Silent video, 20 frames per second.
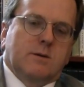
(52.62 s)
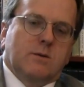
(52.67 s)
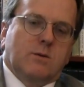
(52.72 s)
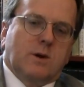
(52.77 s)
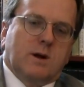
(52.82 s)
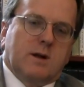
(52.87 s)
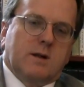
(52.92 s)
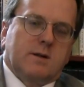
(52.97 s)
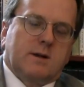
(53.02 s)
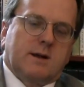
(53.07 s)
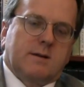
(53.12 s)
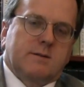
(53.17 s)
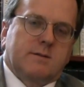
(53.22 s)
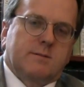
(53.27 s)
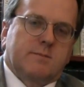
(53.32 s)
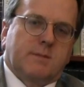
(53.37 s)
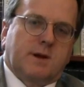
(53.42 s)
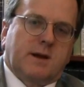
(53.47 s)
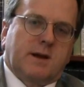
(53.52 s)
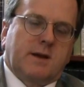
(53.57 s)
Well,
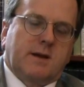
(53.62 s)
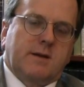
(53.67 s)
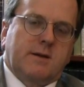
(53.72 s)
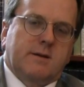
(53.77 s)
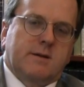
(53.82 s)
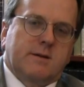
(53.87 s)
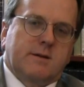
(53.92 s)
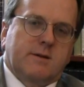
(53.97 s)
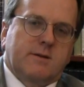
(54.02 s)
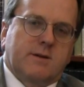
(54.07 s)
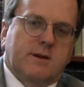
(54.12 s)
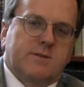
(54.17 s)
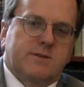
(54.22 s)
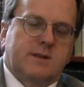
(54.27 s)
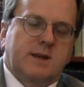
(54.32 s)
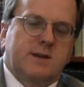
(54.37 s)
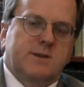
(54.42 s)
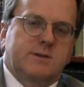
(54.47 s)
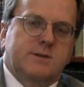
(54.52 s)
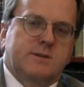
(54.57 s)
my
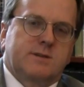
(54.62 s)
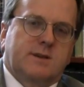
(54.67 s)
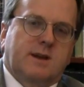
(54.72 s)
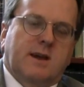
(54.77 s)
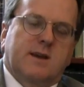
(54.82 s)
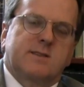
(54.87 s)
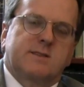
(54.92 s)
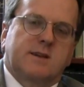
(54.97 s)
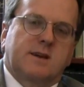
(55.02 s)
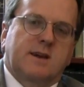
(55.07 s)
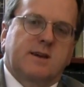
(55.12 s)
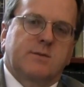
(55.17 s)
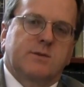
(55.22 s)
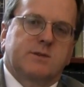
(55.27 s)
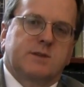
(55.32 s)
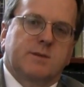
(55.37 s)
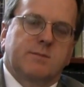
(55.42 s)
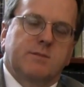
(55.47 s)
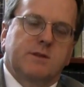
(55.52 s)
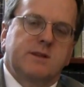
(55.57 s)
gravitation to Cascade
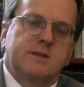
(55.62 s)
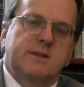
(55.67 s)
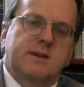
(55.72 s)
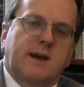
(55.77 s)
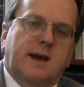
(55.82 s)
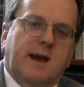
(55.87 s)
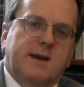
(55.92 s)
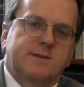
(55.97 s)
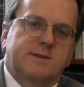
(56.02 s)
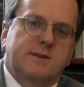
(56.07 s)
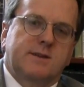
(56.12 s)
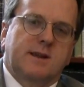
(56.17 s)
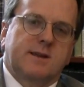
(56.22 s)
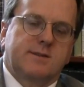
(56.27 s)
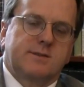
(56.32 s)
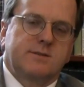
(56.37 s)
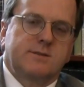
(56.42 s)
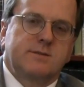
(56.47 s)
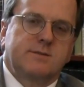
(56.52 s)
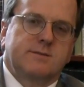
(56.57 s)
was completely
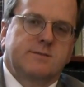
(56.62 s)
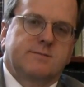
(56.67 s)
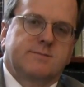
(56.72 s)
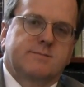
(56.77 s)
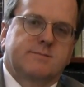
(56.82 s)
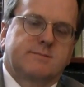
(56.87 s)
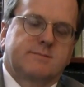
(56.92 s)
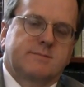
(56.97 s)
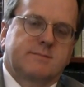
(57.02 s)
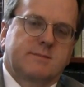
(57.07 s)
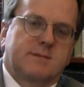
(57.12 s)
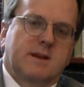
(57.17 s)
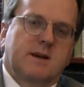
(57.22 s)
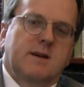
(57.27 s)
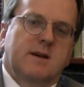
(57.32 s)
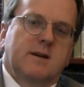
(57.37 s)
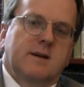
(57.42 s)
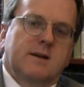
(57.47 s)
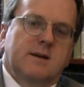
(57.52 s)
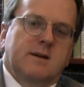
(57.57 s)
accidental.
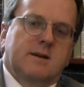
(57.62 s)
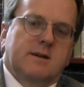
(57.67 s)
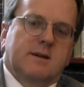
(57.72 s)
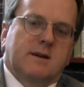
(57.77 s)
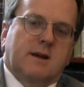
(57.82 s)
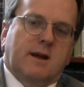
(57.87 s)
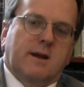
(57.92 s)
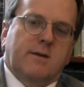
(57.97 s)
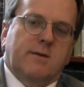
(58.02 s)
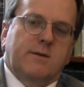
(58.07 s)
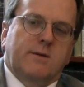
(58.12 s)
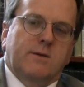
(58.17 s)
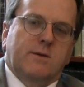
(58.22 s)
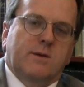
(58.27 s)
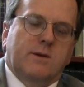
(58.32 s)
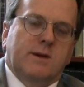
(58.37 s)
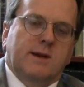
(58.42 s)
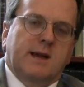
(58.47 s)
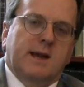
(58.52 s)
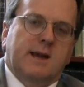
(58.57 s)
I
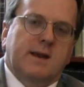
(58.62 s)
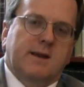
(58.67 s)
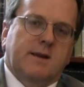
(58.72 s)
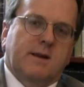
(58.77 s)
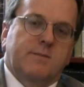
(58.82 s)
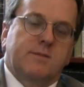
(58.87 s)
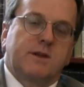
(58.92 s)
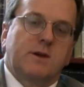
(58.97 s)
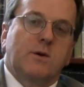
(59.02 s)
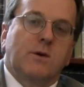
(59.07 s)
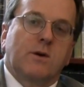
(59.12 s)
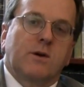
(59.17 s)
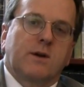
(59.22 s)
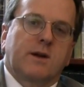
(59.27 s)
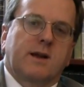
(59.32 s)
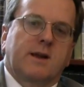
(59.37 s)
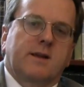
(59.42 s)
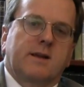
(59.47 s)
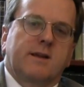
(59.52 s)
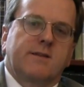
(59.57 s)
headed up the
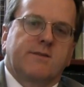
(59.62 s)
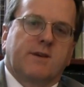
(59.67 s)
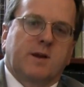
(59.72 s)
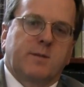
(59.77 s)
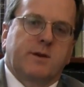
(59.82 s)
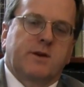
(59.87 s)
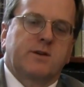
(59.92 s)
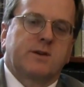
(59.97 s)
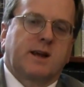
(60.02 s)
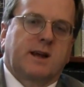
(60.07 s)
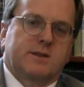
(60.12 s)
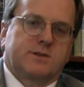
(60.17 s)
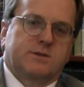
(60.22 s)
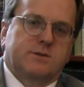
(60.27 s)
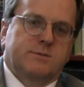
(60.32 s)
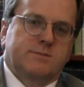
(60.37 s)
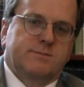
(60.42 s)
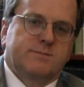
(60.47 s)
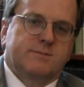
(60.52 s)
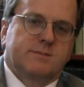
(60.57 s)
Oregon Environmental
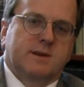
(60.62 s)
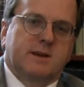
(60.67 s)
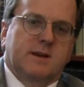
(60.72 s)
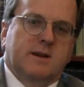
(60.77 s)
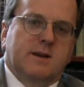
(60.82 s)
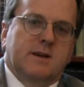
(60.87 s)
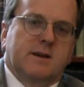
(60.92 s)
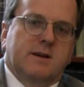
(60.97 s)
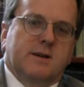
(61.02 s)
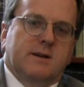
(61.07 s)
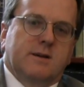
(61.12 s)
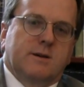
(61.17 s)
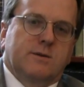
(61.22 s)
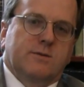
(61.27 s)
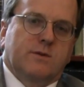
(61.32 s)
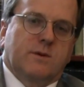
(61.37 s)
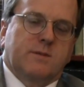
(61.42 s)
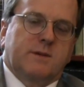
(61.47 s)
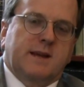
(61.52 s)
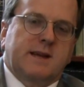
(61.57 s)
Council
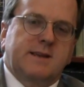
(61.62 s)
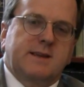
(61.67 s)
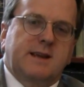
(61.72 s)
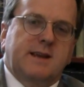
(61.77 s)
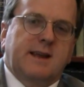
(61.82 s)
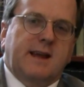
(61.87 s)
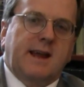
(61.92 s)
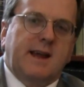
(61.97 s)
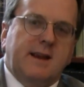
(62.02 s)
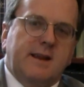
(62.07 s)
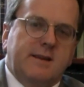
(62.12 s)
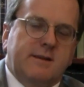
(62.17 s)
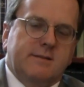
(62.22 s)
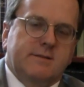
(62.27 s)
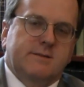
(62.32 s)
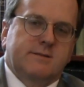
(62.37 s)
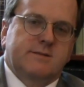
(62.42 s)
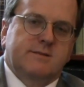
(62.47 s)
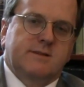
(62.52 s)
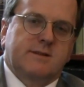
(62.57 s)
from 1980
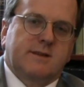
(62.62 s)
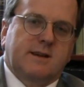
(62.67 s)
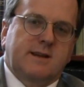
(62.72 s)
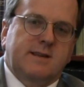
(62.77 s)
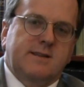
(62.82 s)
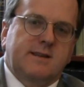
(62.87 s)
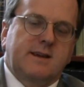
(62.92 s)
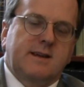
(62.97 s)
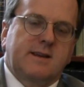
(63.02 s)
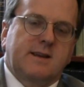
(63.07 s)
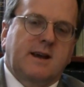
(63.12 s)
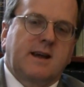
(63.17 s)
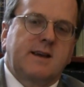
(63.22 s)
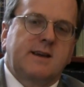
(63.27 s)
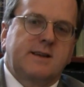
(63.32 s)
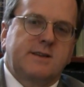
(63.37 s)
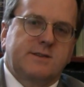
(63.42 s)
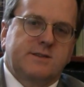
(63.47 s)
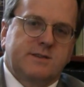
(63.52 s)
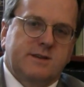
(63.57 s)
to
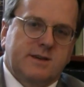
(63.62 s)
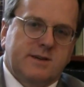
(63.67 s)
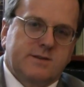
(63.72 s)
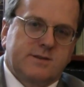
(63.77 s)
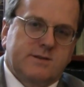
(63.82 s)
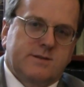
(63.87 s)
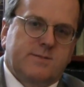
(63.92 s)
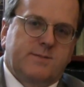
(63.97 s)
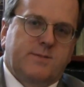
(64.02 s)
1996.